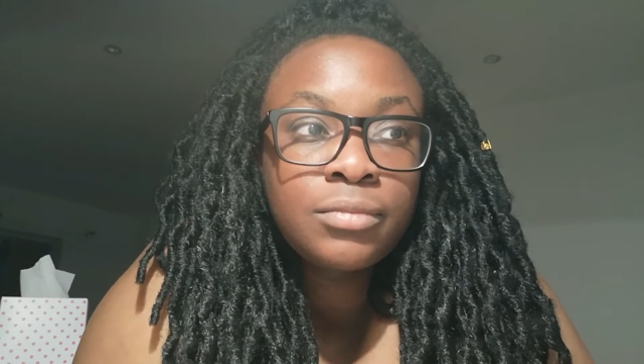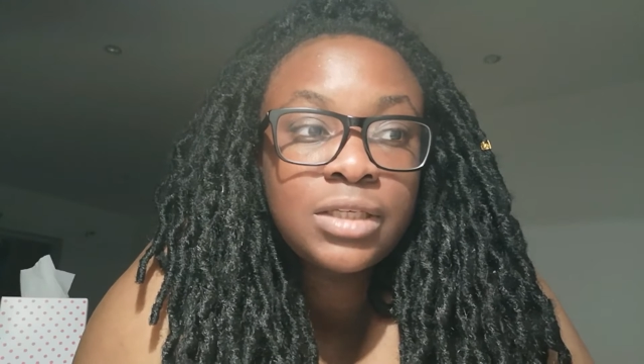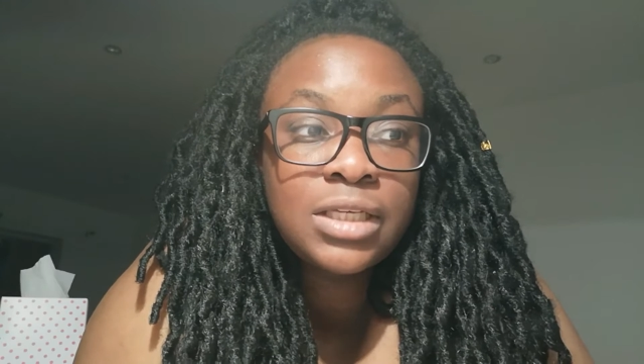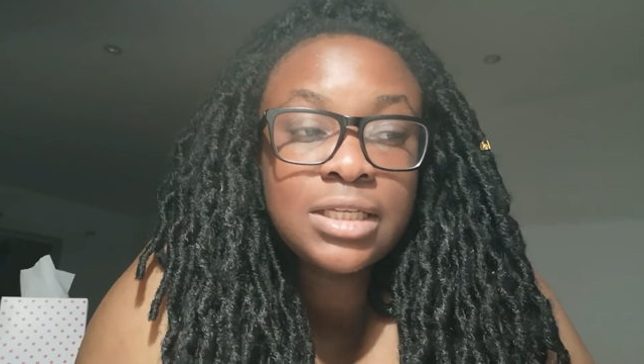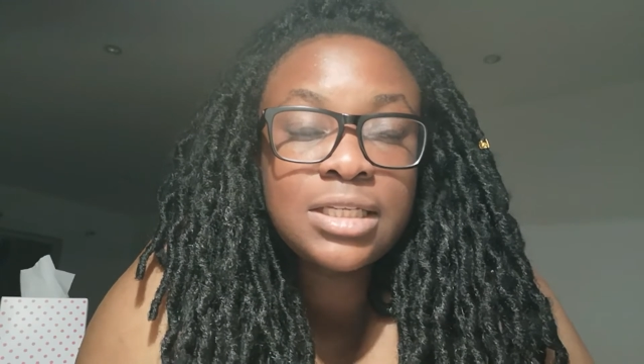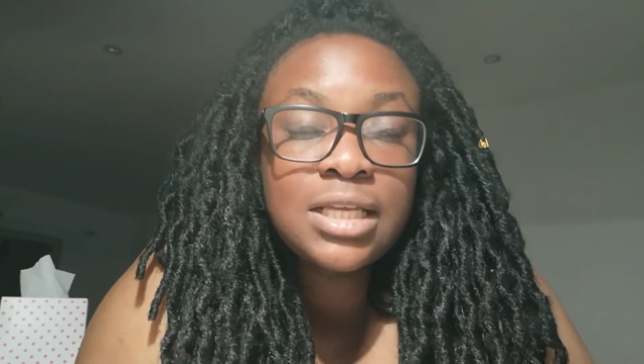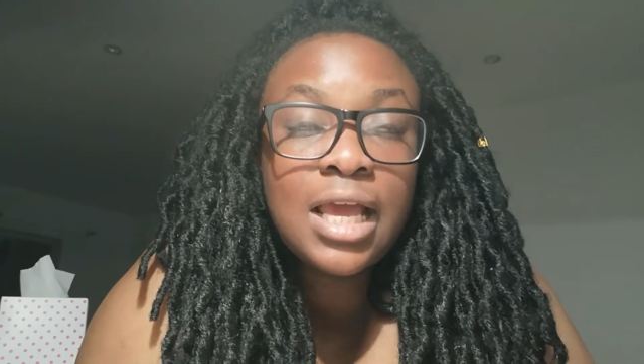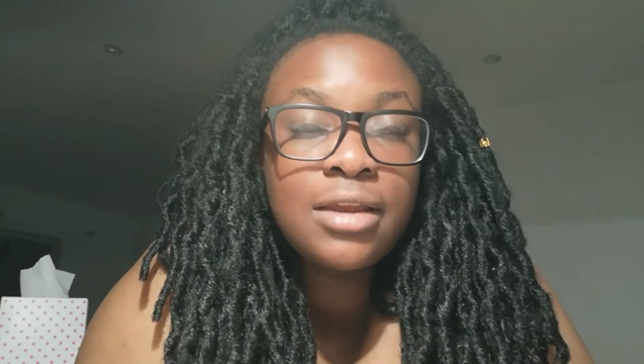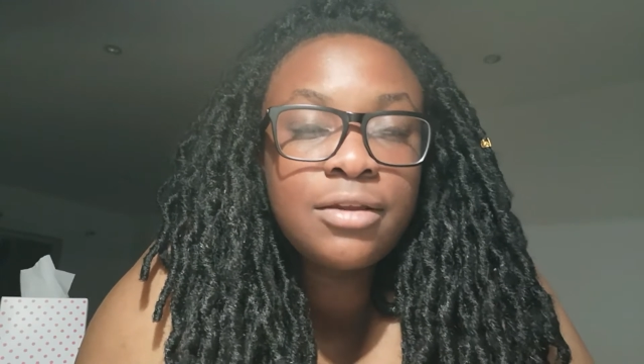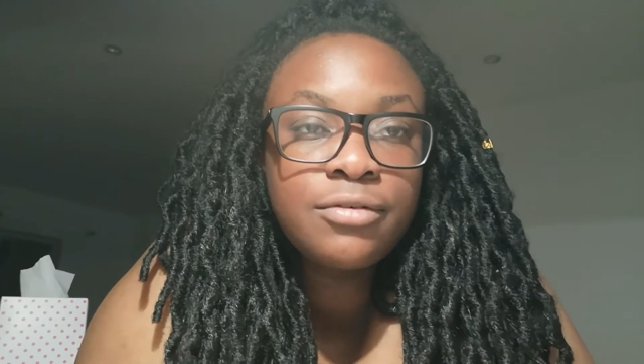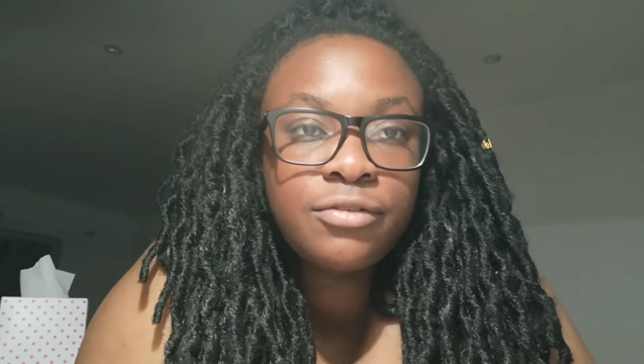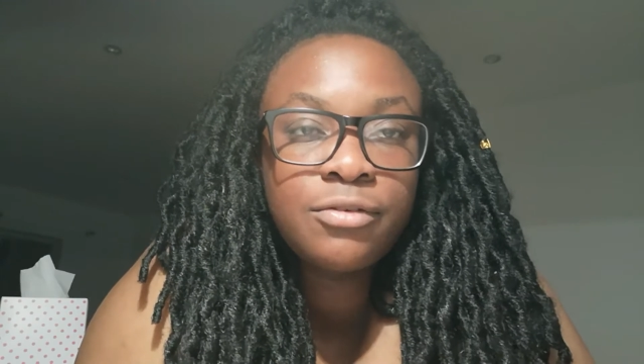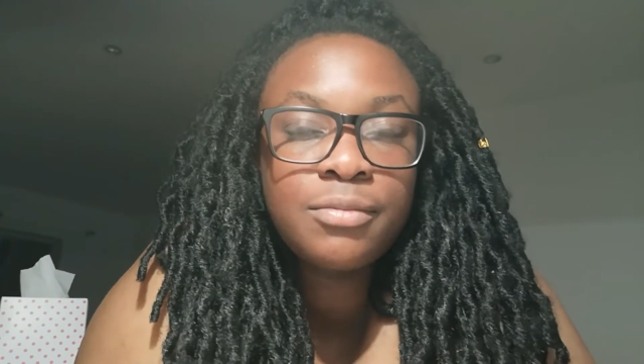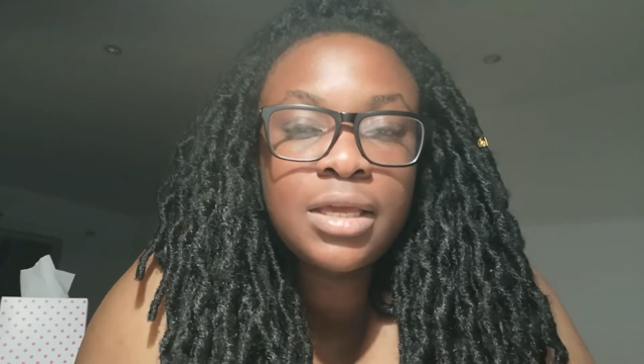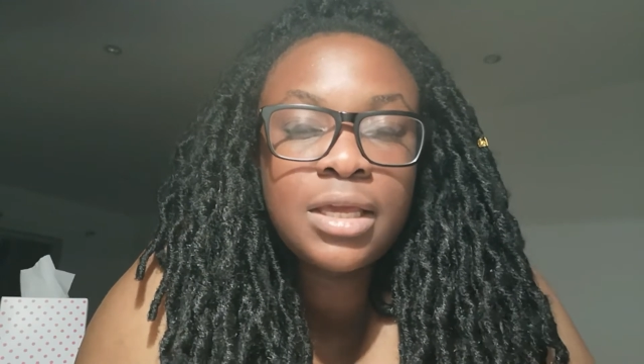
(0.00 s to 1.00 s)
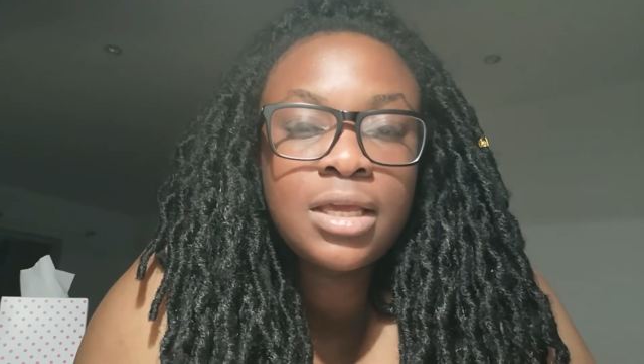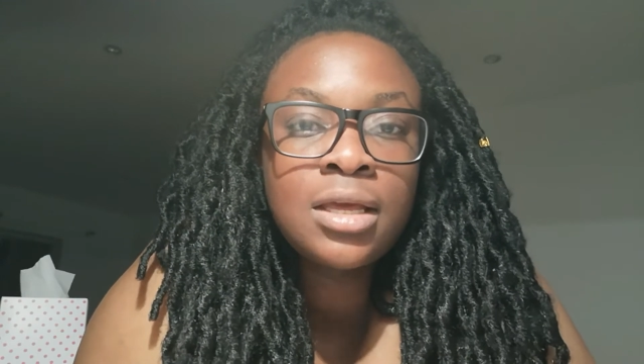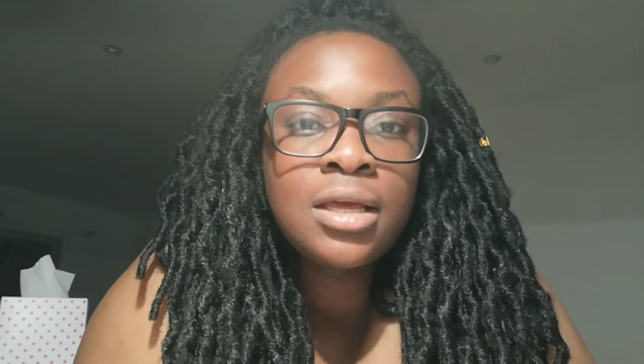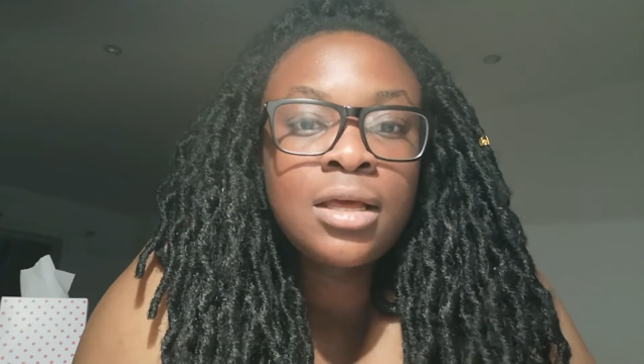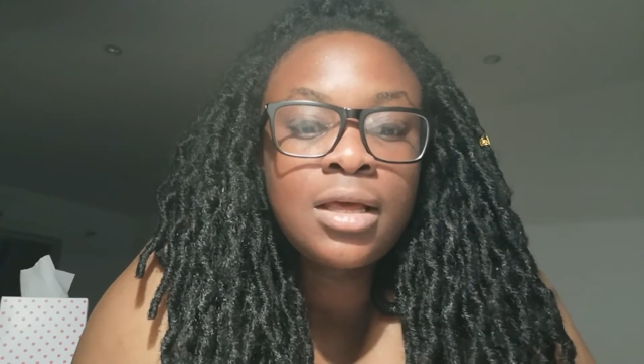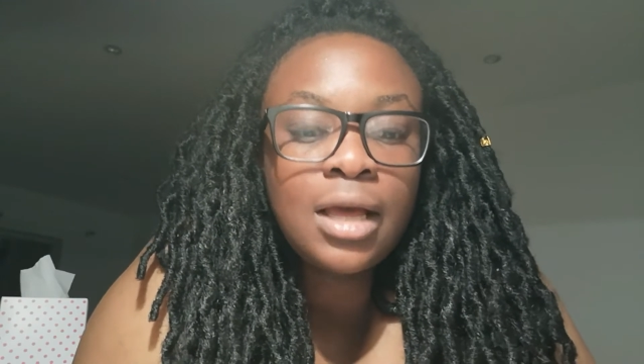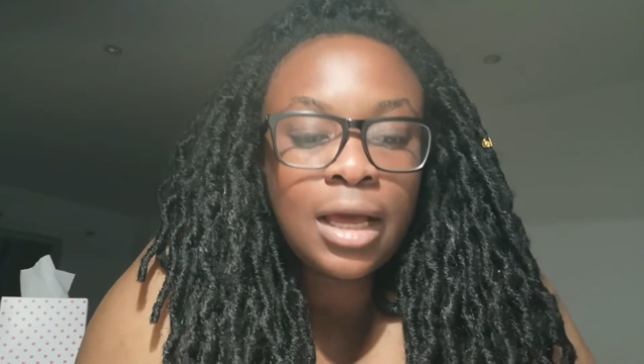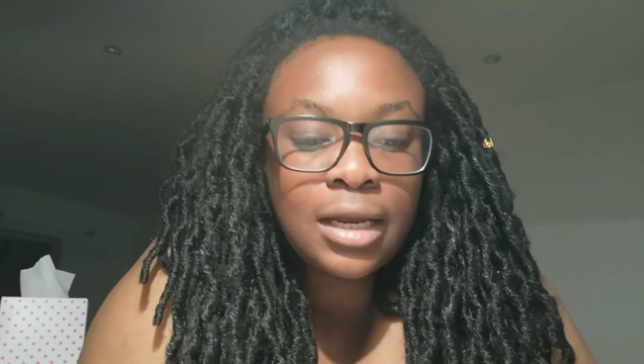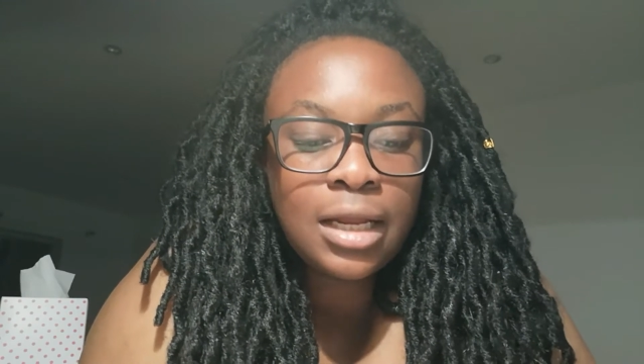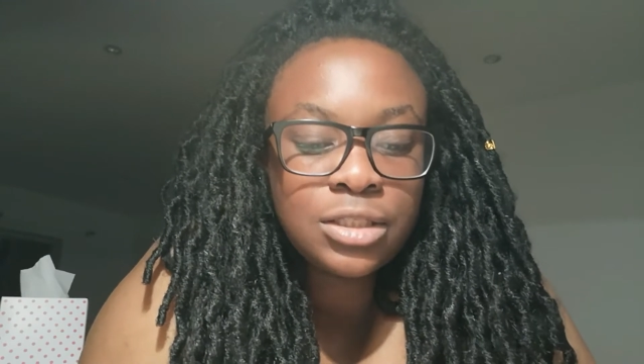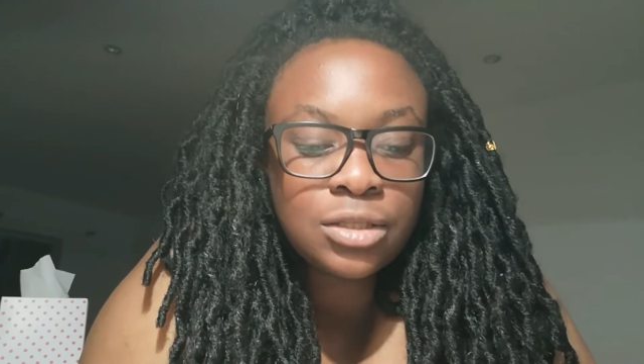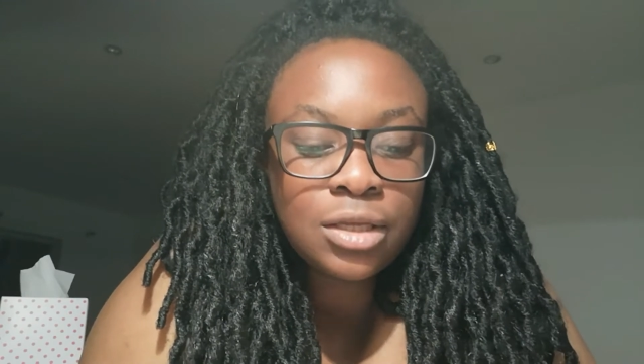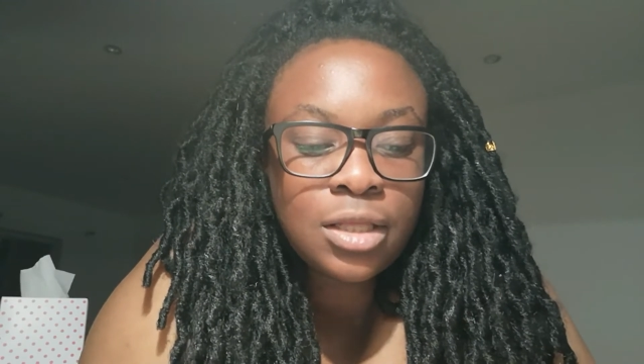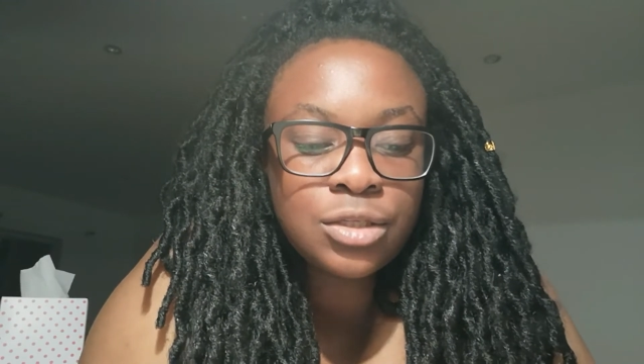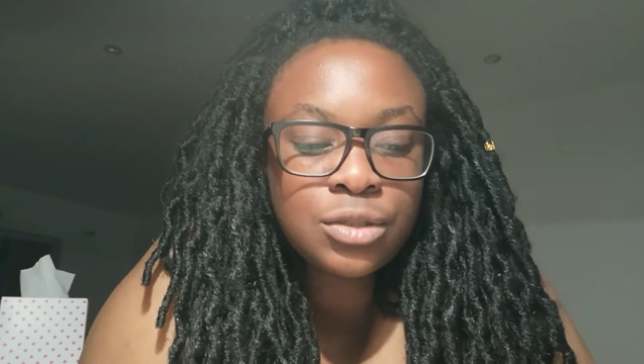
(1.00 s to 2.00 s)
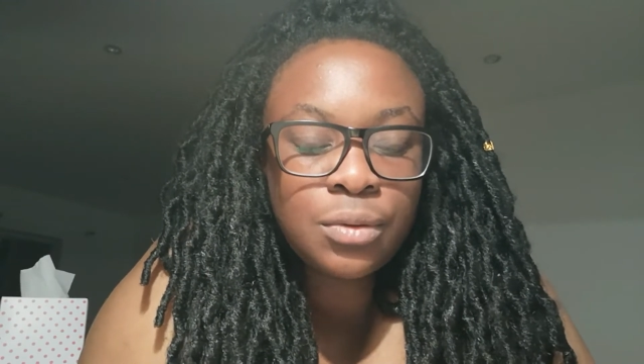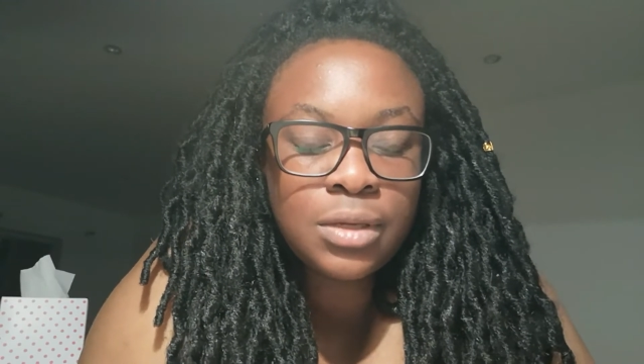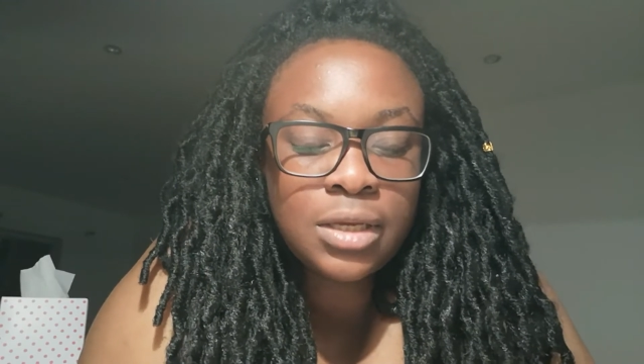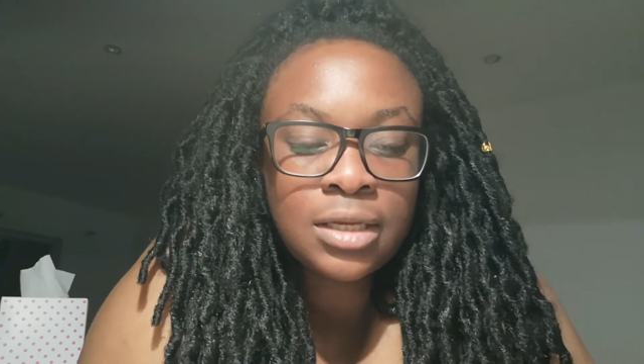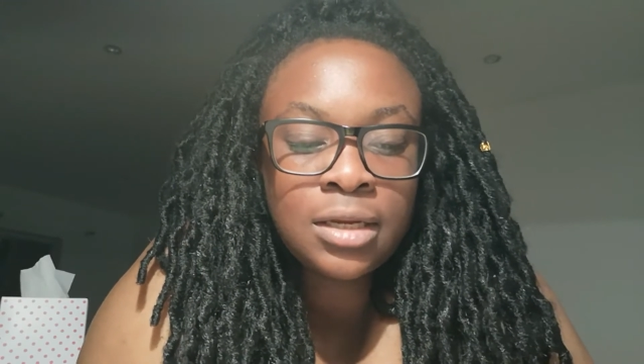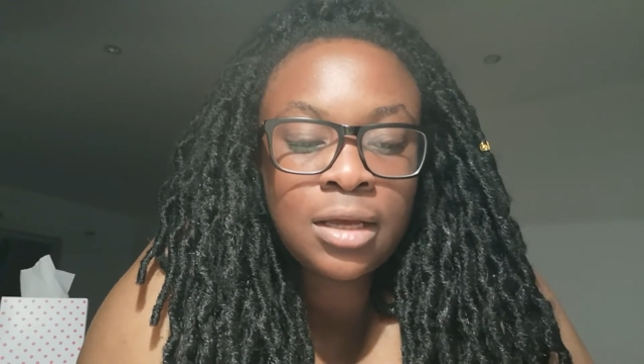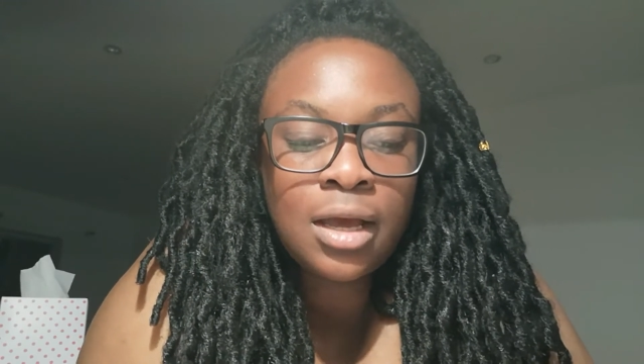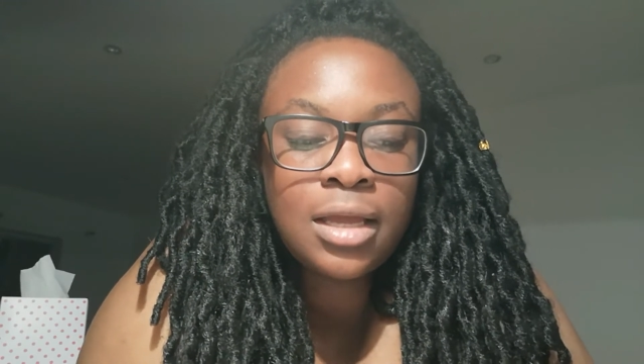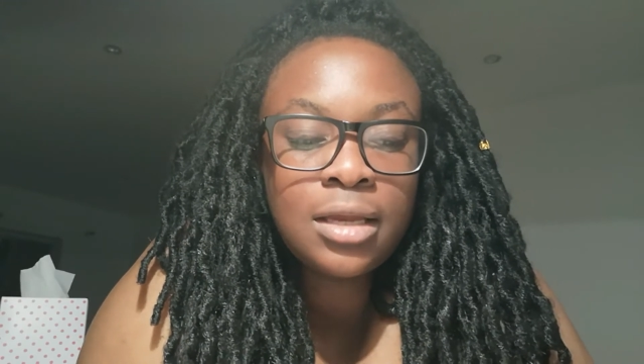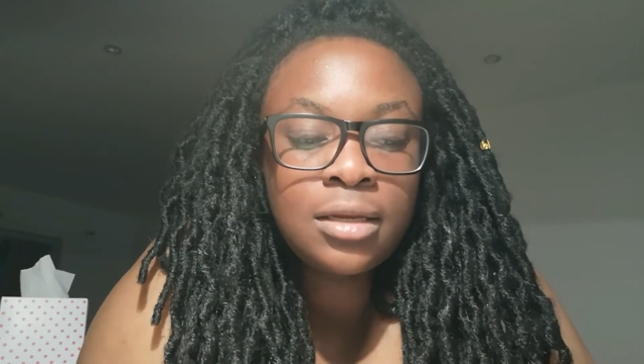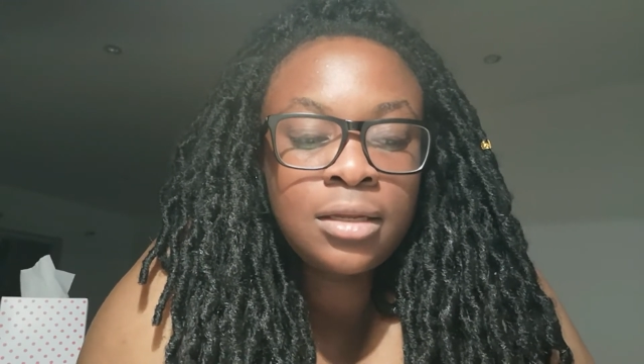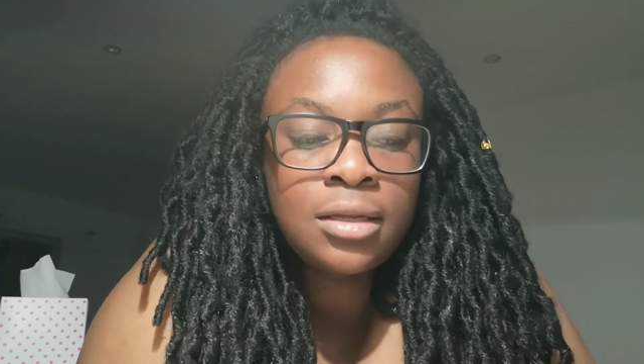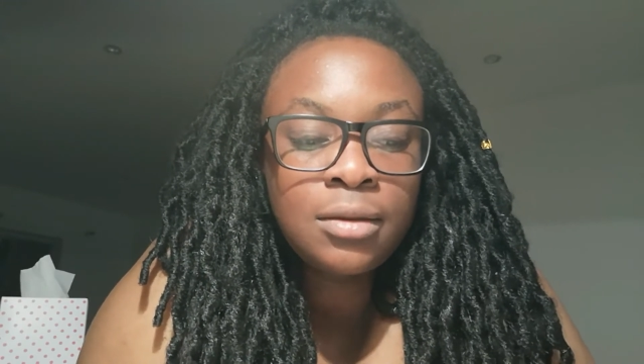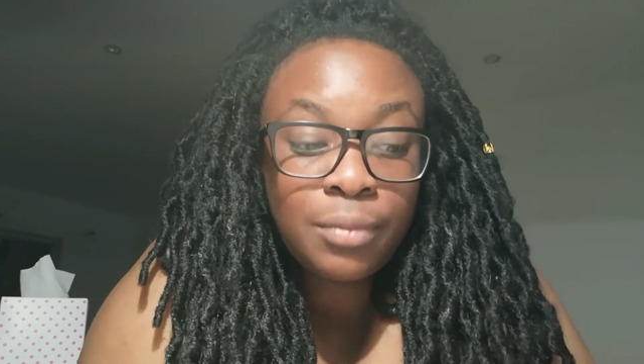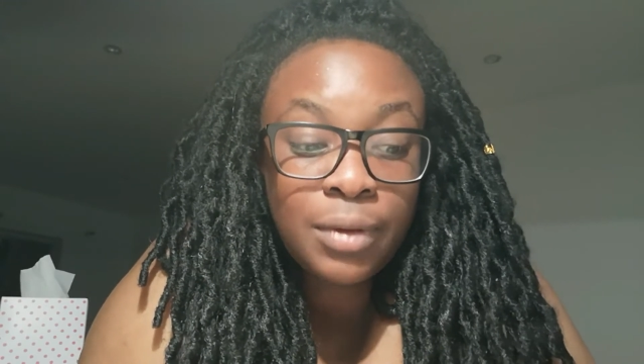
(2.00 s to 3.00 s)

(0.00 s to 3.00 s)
year 10 for me and I started at school in year 9